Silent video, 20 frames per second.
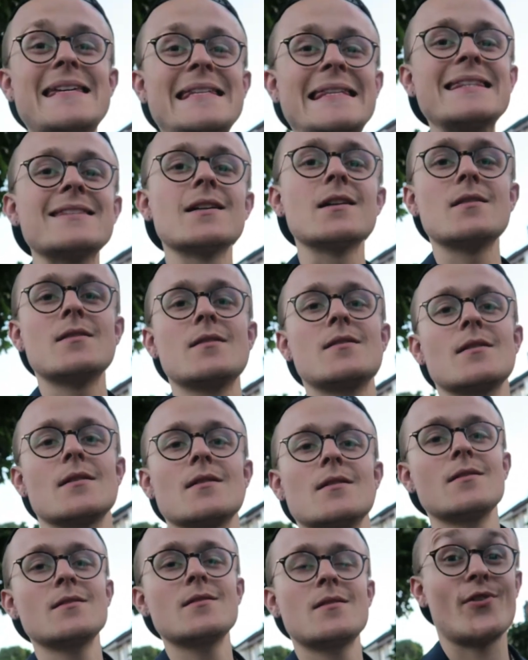in
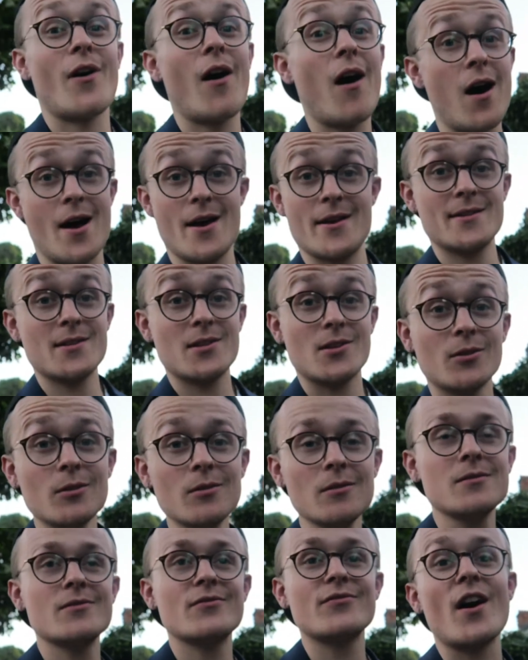London for high
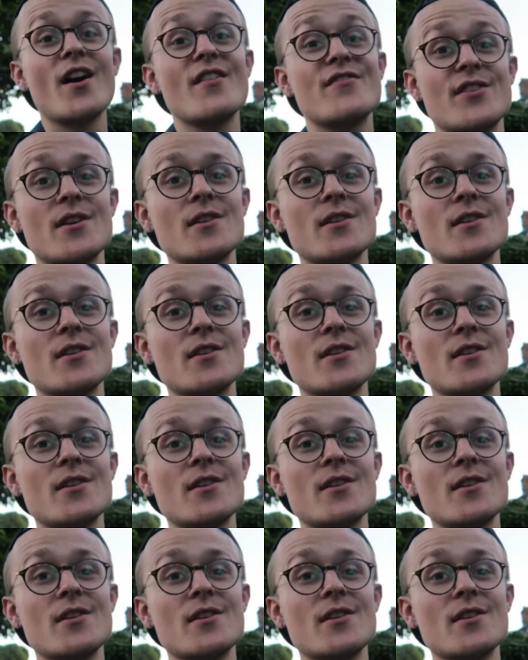school, five